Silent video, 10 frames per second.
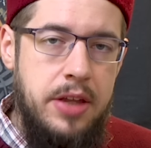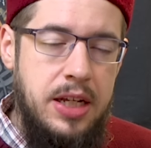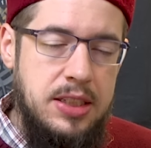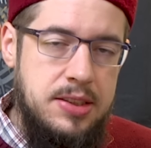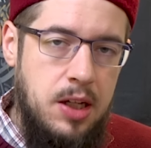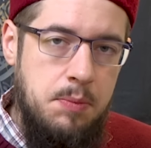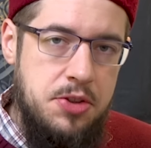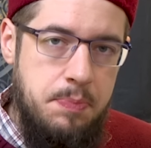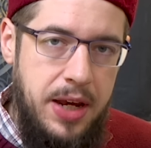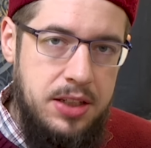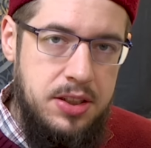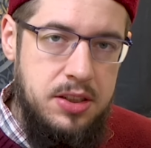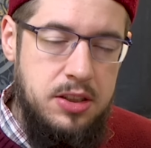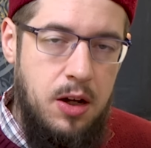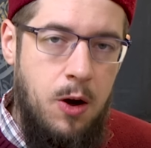that some
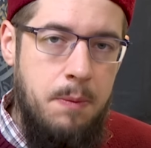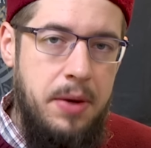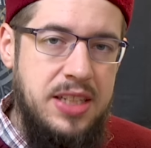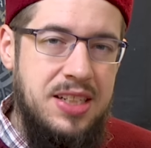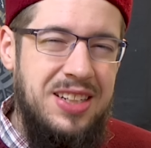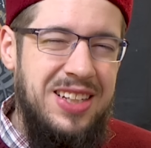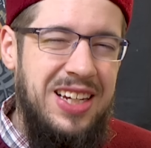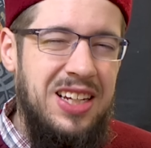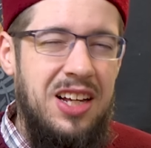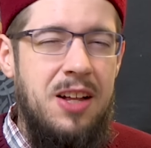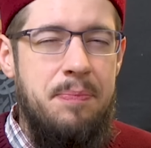spaces are basically